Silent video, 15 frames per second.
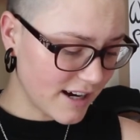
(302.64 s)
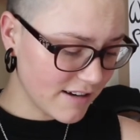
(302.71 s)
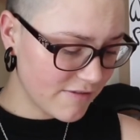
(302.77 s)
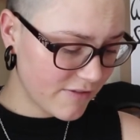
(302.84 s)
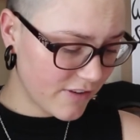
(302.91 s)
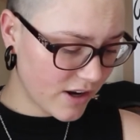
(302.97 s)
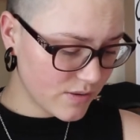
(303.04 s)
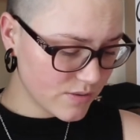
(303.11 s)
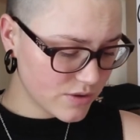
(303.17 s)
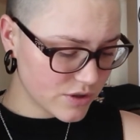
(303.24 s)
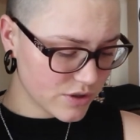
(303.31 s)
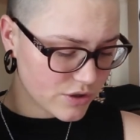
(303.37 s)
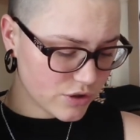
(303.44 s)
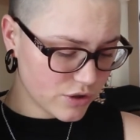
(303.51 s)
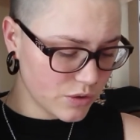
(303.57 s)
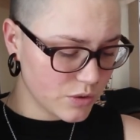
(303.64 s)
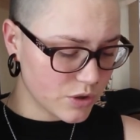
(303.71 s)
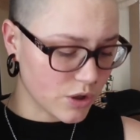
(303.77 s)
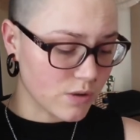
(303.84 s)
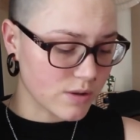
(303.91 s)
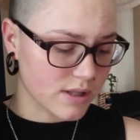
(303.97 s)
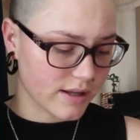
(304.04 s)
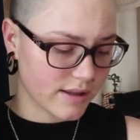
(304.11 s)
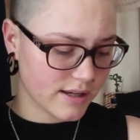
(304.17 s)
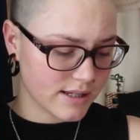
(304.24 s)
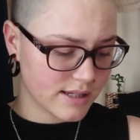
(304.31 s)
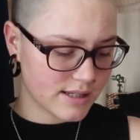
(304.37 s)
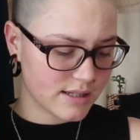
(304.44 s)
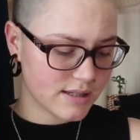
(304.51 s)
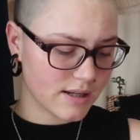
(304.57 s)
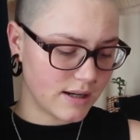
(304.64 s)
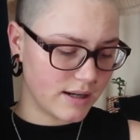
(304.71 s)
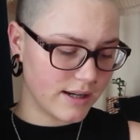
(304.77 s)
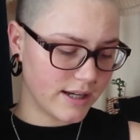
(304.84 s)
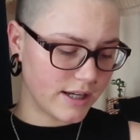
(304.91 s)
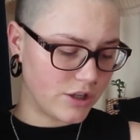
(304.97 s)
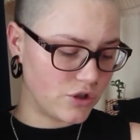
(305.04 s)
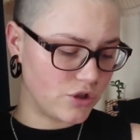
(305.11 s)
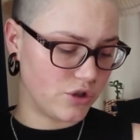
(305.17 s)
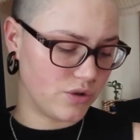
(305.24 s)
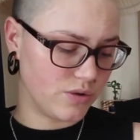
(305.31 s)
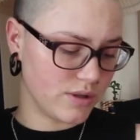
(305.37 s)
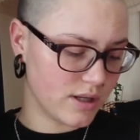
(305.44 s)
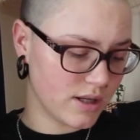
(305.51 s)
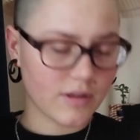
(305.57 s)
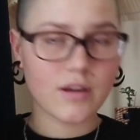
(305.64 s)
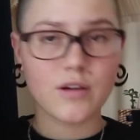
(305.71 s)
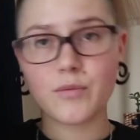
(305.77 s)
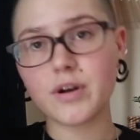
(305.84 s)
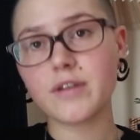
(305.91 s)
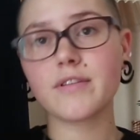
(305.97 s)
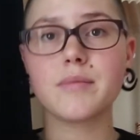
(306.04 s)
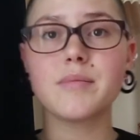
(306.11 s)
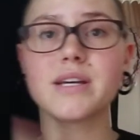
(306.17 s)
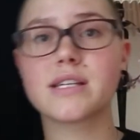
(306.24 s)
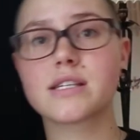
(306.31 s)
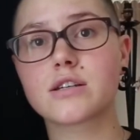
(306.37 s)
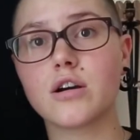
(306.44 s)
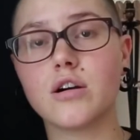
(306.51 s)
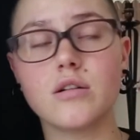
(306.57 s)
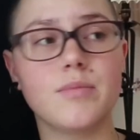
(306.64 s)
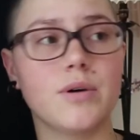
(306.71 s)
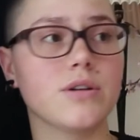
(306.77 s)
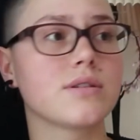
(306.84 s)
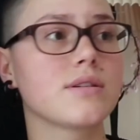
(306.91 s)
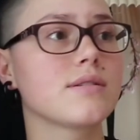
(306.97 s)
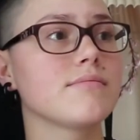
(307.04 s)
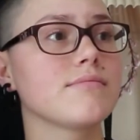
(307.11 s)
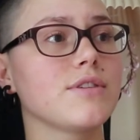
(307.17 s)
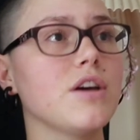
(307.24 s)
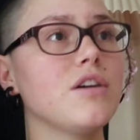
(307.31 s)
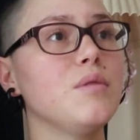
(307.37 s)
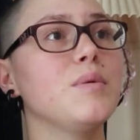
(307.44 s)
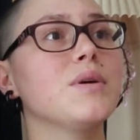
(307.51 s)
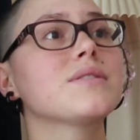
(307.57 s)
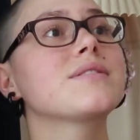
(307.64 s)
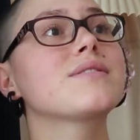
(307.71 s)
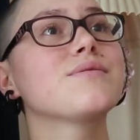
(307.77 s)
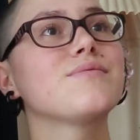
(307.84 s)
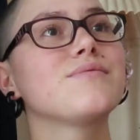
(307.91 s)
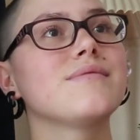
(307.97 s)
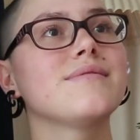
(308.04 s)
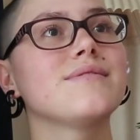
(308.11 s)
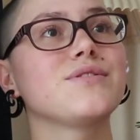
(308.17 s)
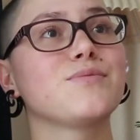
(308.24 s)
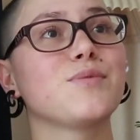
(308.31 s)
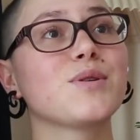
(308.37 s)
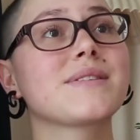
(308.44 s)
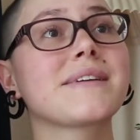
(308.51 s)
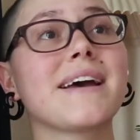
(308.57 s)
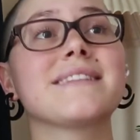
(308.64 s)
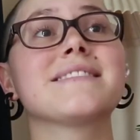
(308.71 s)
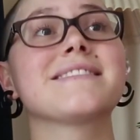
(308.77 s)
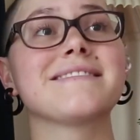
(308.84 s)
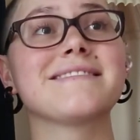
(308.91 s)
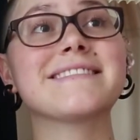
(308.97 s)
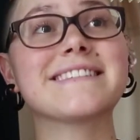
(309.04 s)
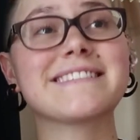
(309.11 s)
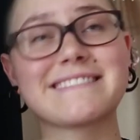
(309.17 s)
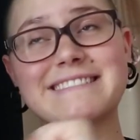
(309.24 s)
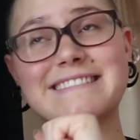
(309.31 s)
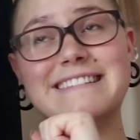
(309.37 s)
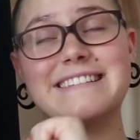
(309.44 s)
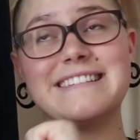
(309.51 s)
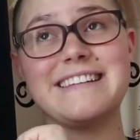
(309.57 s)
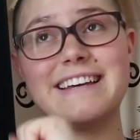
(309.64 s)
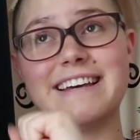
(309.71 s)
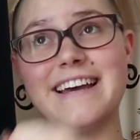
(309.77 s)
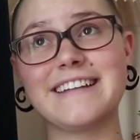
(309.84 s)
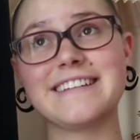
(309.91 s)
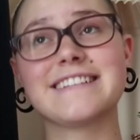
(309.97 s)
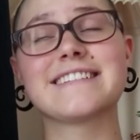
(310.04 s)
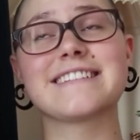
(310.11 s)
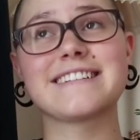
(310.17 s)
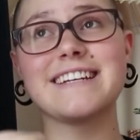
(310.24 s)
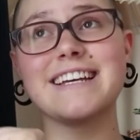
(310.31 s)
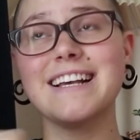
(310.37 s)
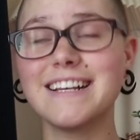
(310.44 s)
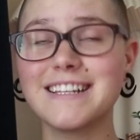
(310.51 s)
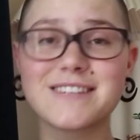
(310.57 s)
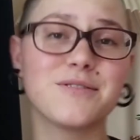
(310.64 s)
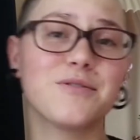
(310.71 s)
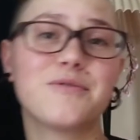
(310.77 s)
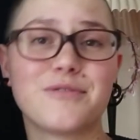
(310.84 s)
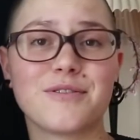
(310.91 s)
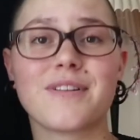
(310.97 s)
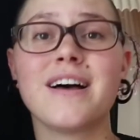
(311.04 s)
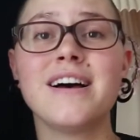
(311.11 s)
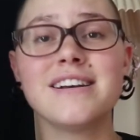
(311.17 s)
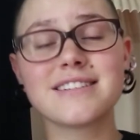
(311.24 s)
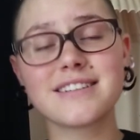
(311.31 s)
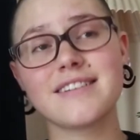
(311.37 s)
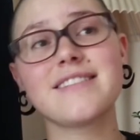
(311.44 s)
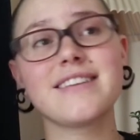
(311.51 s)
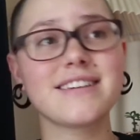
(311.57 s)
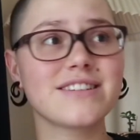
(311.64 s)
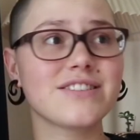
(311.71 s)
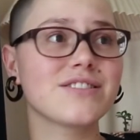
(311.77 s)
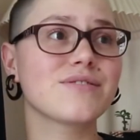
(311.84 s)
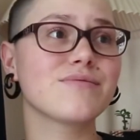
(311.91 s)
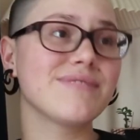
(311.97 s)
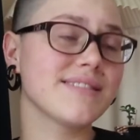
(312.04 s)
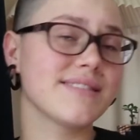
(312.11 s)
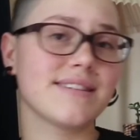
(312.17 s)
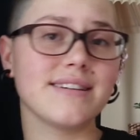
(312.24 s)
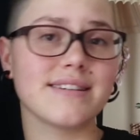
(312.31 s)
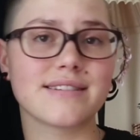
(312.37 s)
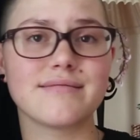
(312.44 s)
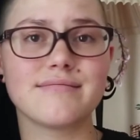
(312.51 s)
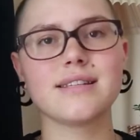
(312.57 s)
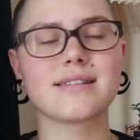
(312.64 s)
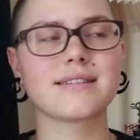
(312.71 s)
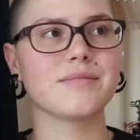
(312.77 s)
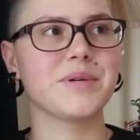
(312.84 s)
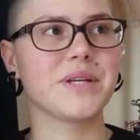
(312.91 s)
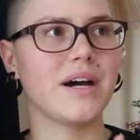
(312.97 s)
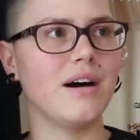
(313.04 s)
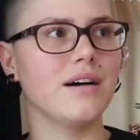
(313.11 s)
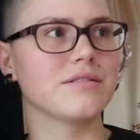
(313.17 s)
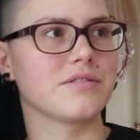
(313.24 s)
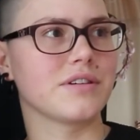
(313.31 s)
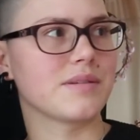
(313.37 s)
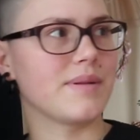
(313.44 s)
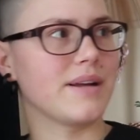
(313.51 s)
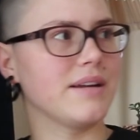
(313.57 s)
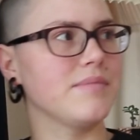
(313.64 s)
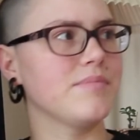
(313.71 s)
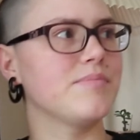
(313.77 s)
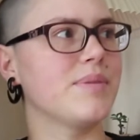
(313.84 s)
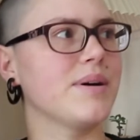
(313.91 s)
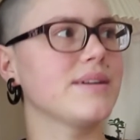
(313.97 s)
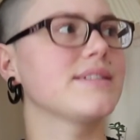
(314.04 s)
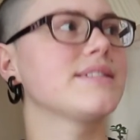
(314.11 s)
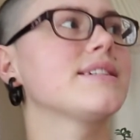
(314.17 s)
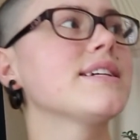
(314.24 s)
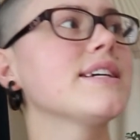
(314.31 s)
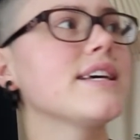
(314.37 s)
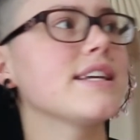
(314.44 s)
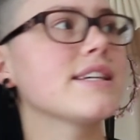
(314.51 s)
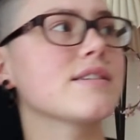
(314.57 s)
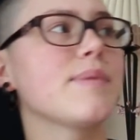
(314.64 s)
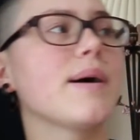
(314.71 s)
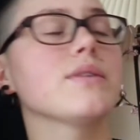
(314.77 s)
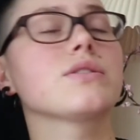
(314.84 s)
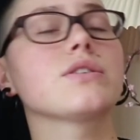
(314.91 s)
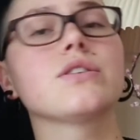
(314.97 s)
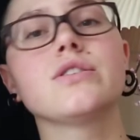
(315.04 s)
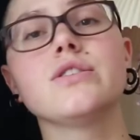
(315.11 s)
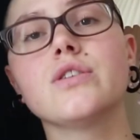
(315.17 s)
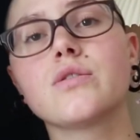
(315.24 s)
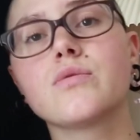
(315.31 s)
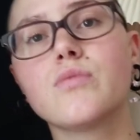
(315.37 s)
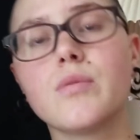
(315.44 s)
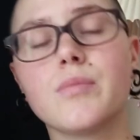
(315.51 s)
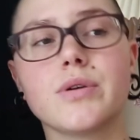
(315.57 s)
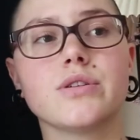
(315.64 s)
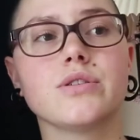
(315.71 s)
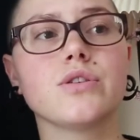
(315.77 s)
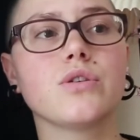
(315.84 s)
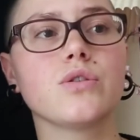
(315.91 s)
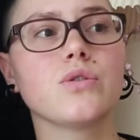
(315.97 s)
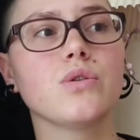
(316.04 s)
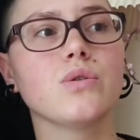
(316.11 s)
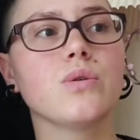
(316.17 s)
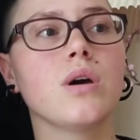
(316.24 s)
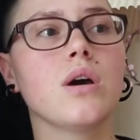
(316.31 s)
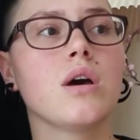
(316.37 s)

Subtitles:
I found 2 shows like this in June. One of them is Girl Boss. Girl Boss was cancelled and it's awful. So there's just 1 season. It's a bit hard to explain, but it is about a young woman who,